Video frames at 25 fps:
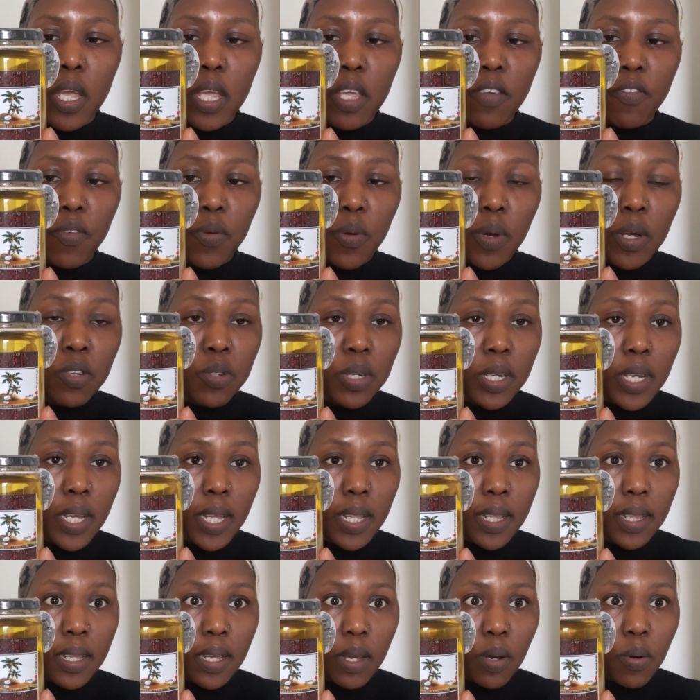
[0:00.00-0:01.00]
if you want to
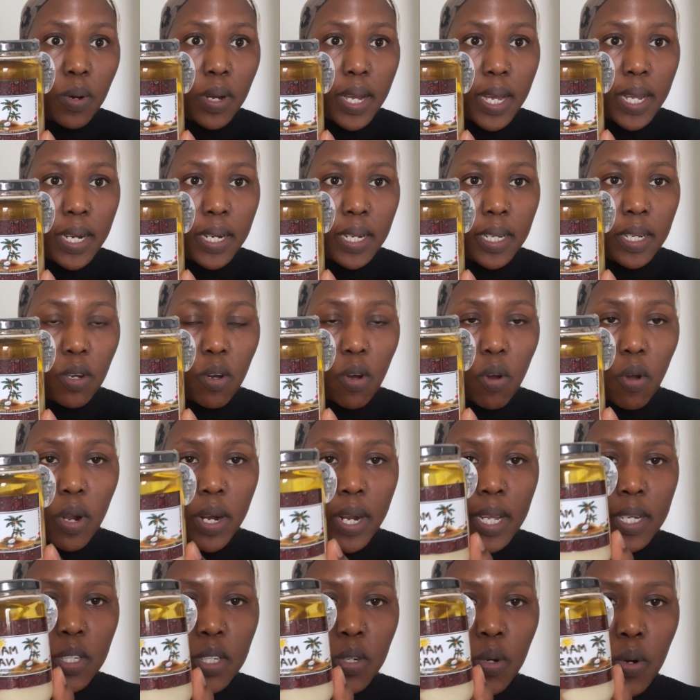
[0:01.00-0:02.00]
get the organic
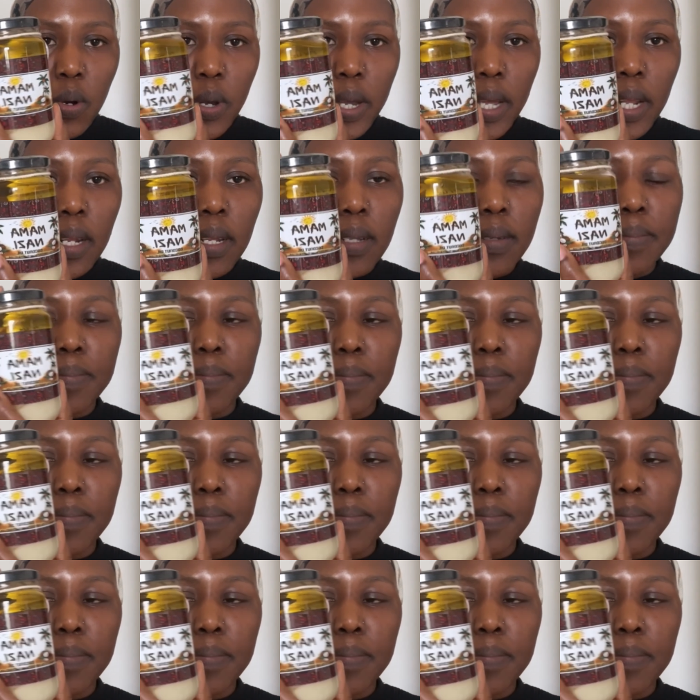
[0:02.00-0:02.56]
coconut oil